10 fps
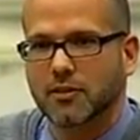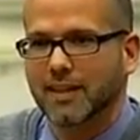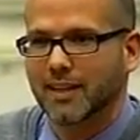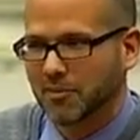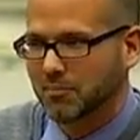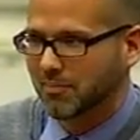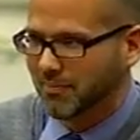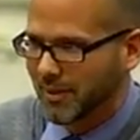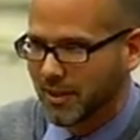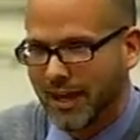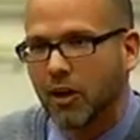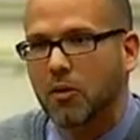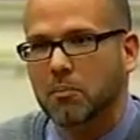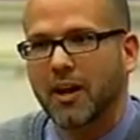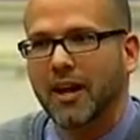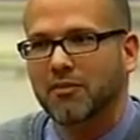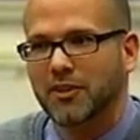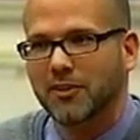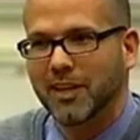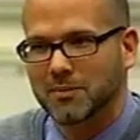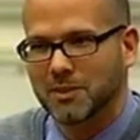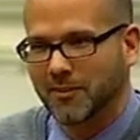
Not that I'm at all implying video games